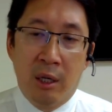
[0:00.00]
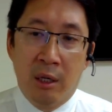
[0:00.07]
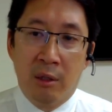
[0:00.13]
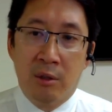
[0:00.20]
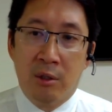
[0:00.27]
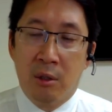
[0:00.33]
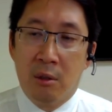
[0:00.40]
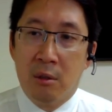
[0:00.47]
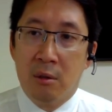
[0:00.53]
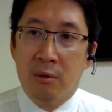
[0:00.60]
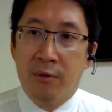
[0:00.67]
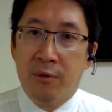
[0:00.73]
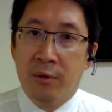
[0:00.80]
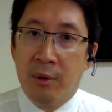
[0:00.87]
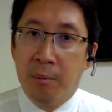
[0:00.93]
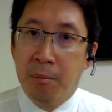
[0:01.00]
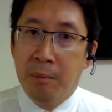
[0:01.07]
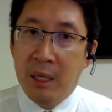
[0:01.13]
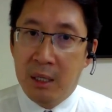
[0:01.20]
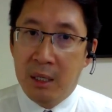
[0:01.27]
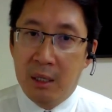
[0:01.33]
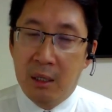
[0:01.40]
And so for
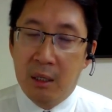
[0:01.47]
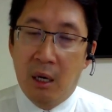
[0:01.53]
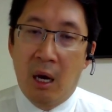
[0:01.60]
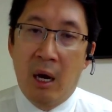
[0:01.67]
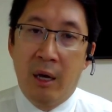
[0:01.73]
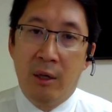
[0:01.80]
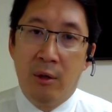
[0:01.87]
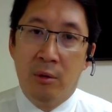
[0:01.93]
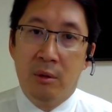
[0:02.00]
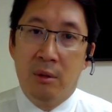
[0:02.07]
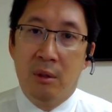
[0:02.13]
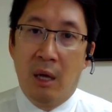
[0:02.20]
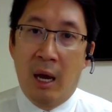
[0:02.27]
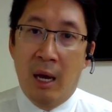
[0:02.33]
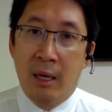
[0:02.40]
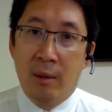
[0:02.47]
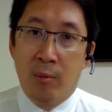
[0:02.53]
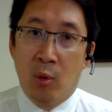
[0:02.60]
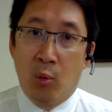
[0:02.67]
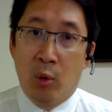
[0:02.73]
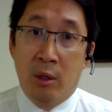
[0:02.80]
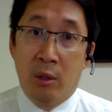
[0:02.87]
me, I use I am
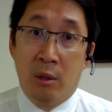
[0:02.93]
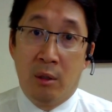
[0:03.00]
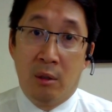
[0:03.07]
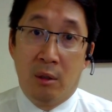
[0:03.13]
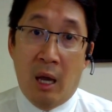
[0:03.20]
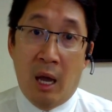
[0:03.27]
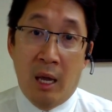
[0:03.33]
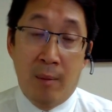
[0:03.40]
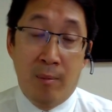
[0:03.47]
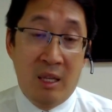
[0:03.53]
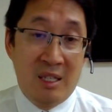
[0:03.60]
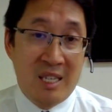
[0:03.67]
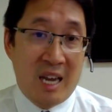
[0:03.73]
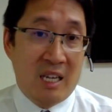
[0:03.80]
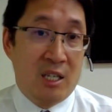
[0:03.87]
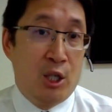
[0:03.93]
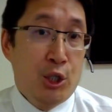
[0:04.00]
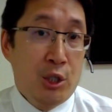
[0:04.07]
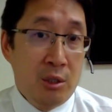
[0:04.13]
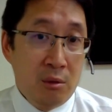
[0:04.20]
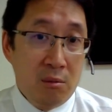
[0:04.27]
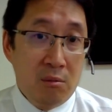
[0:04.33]
the one I am the
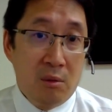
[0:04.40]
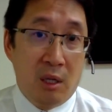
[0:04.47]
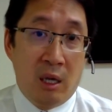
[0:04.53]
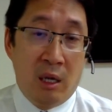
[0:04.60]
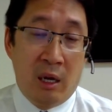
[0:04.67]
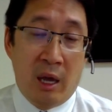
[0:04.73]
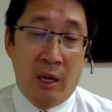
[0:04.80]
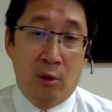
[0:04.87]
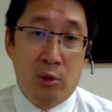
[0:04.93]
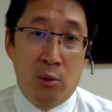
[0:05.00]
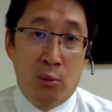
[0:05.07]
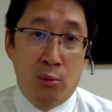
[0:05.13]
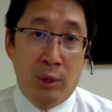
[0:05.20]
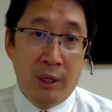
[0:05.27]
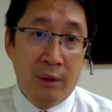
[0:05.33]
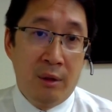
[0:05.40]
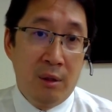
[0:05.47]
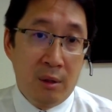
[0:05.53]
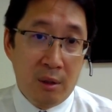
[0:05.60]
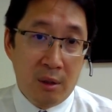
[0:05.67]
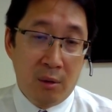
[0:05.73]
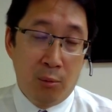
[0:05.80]
technician, and I also read
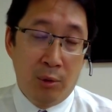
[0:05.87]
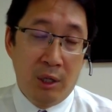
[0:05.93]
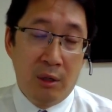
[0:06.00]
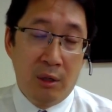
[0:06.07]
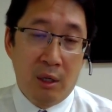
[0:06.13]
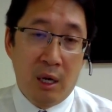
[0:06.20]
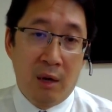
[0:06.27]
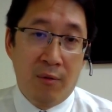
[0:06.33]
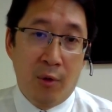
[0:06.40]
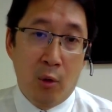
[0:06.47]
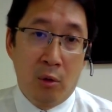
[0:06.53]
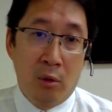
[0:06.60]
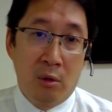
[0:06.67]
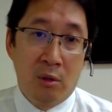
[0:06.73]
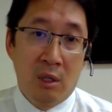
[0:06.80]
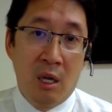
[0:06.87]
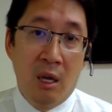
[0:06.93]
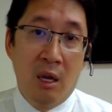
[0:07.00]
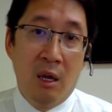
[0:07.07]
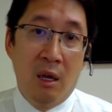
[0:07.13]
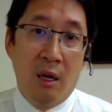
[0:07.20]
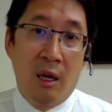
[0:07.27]
the read the confocals,
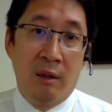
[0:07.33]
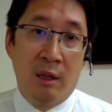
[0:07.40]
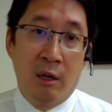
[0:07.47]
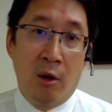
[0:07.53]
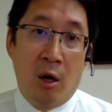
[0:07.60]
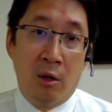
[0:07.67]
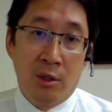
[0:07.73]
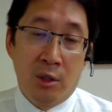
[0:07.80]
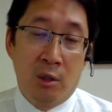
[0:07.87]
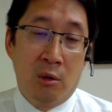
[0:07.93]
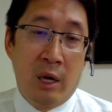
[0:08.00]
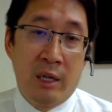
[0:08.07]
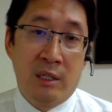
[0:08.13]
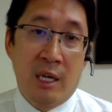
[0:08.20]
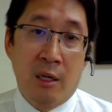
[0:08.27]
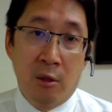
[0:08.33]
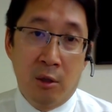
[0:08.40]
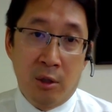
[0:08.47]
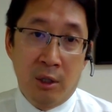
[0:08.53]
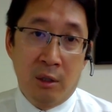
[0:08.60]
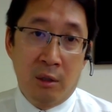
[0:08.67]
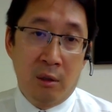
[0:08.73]
and then also I take a
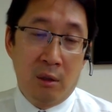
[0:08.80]
look at